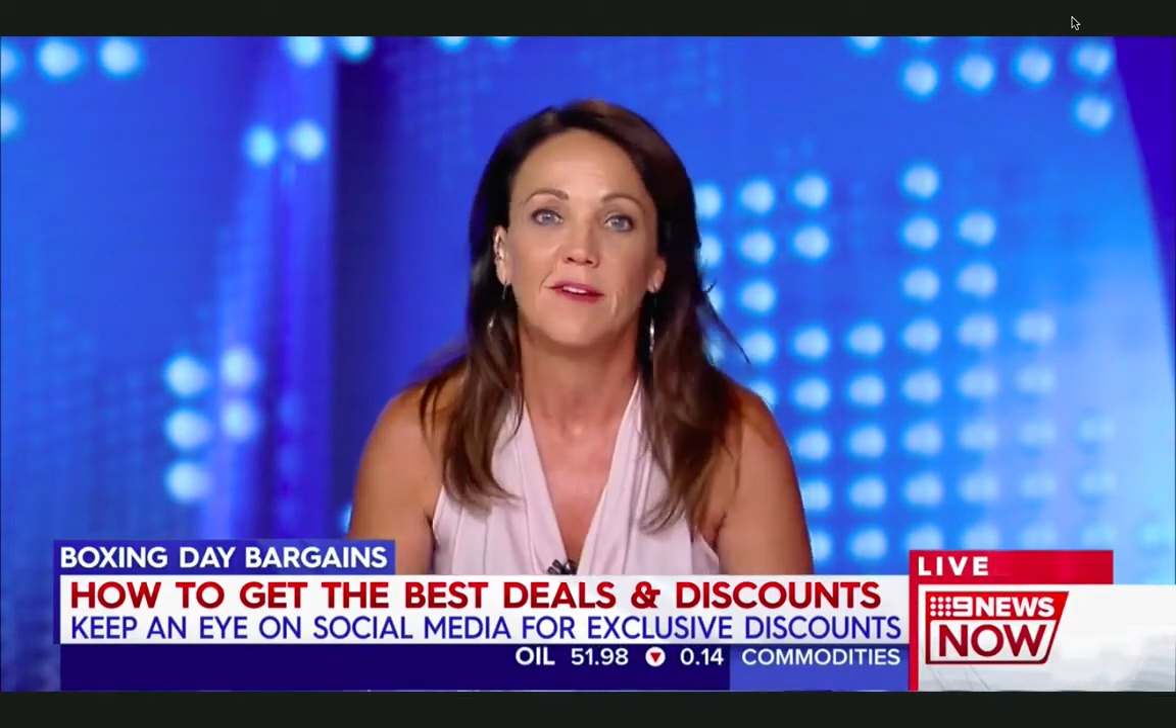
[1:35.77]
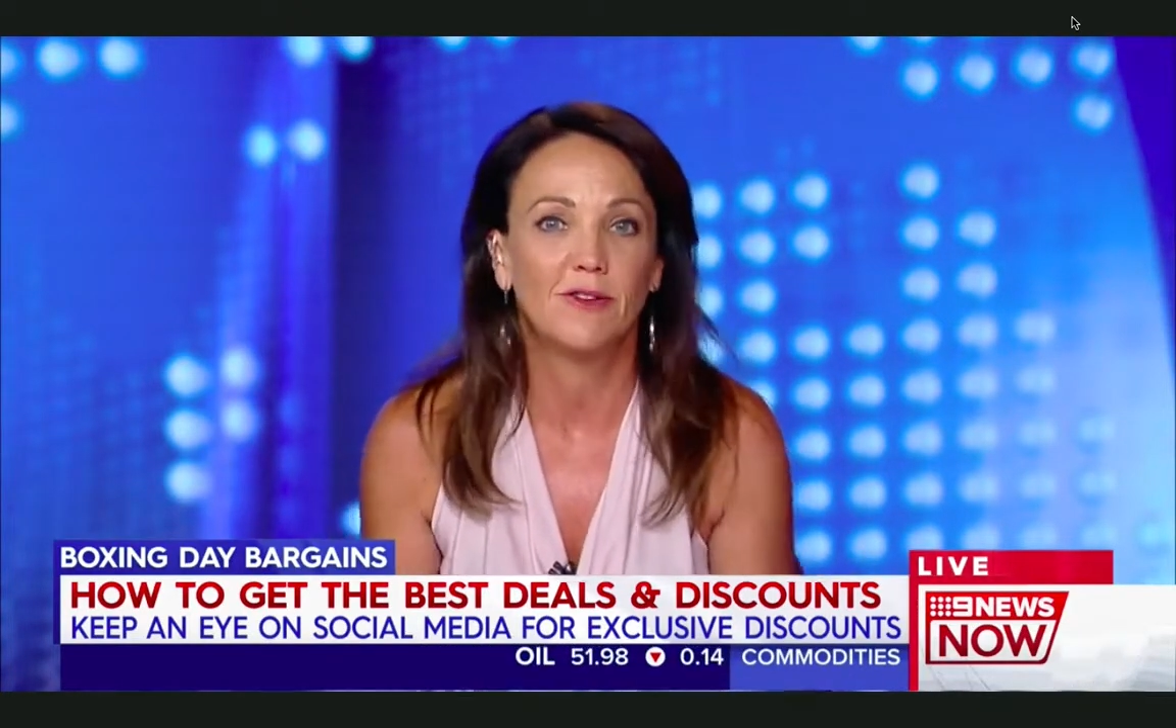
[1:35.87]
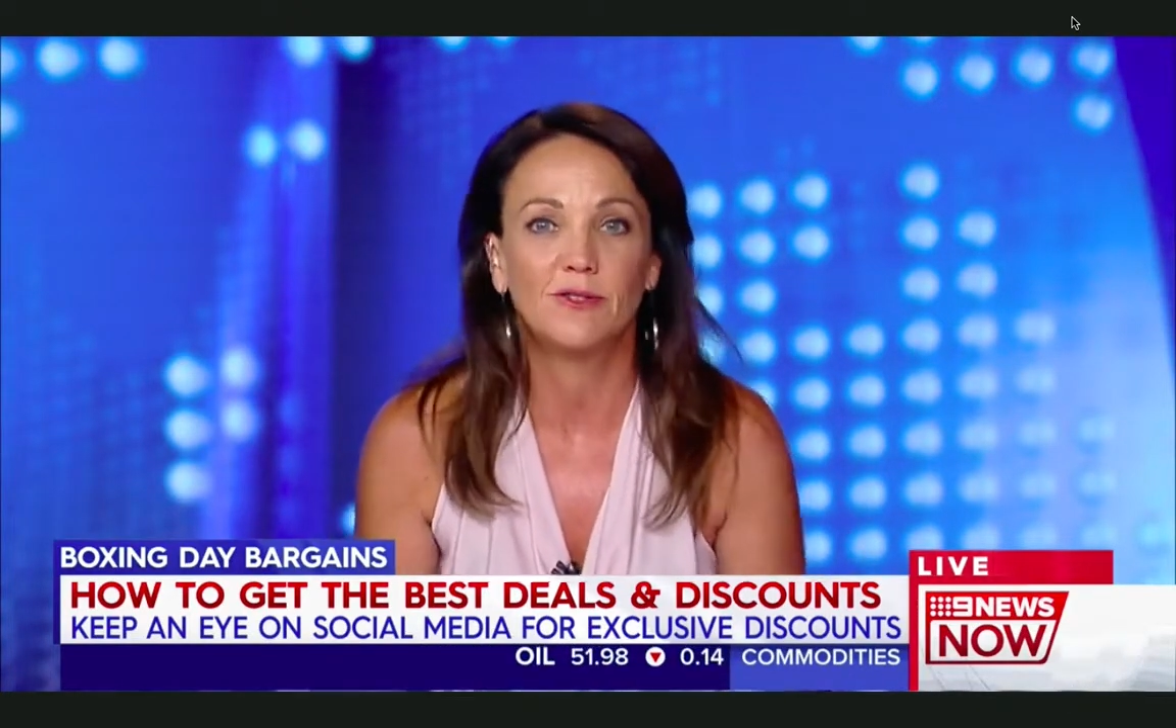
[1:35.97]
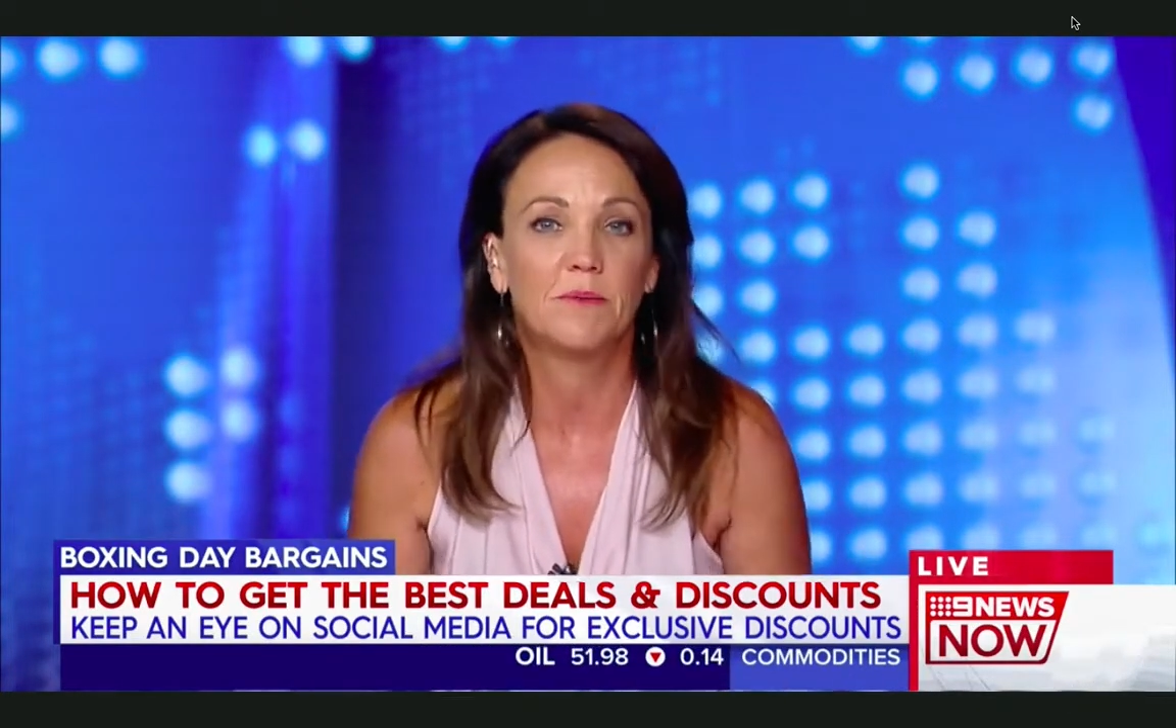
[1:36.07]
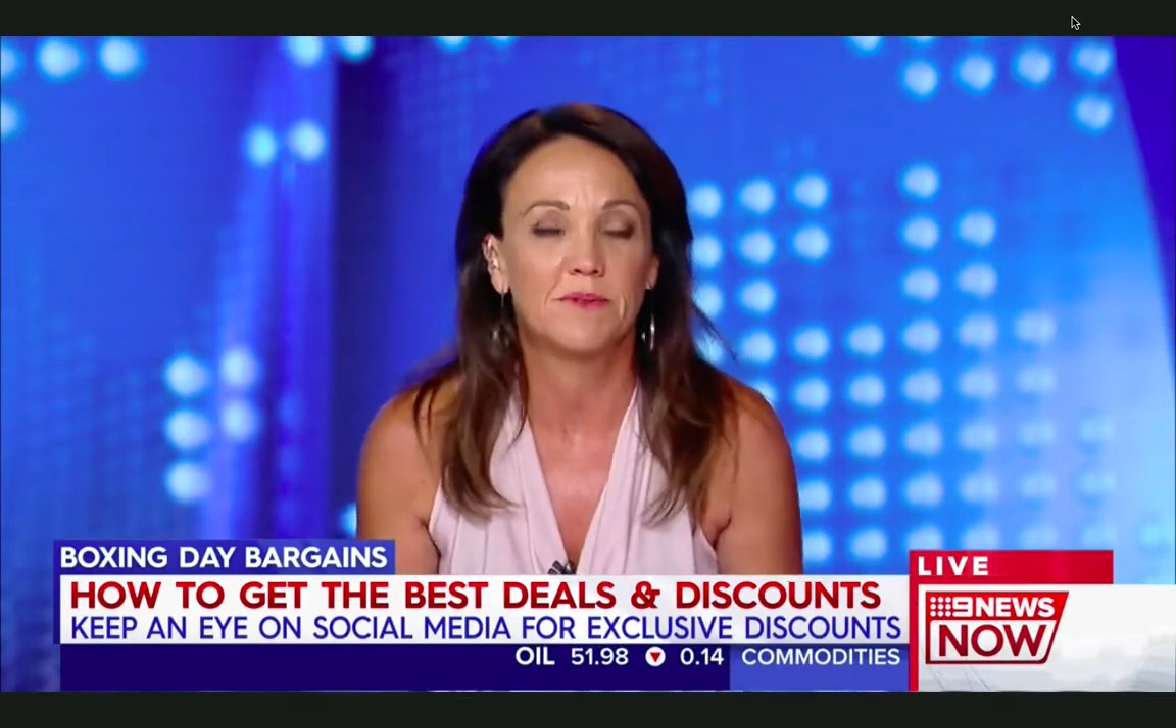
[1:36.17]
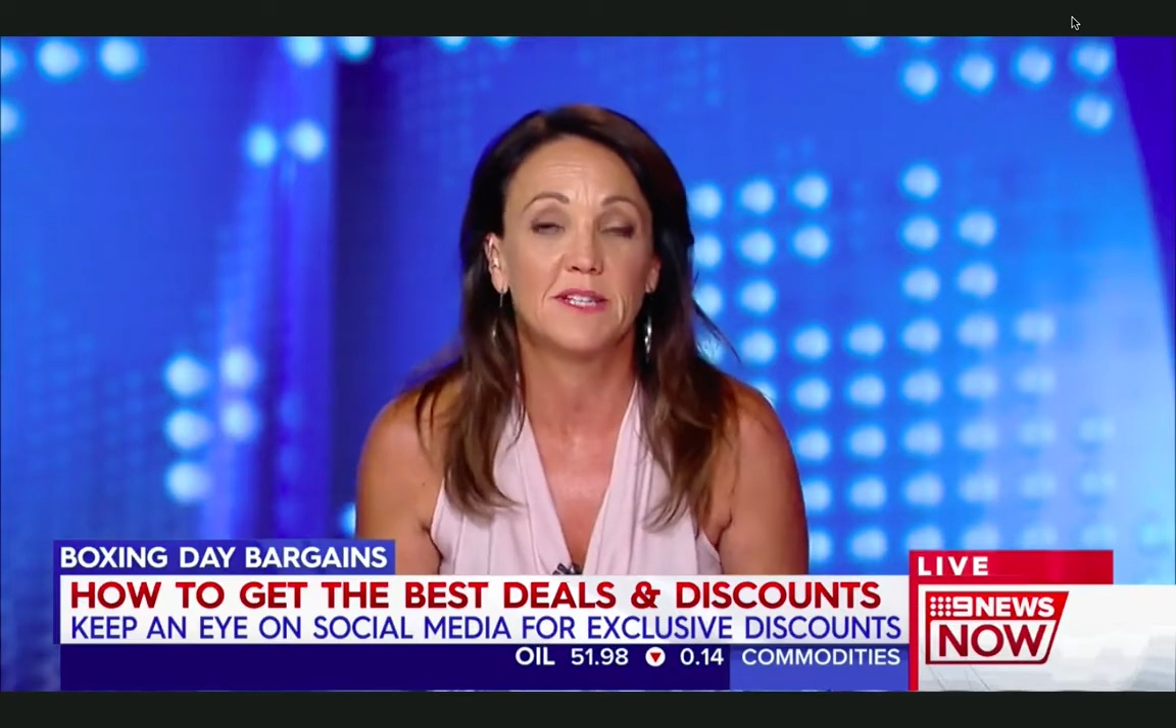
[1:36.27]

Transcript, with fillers: on top of the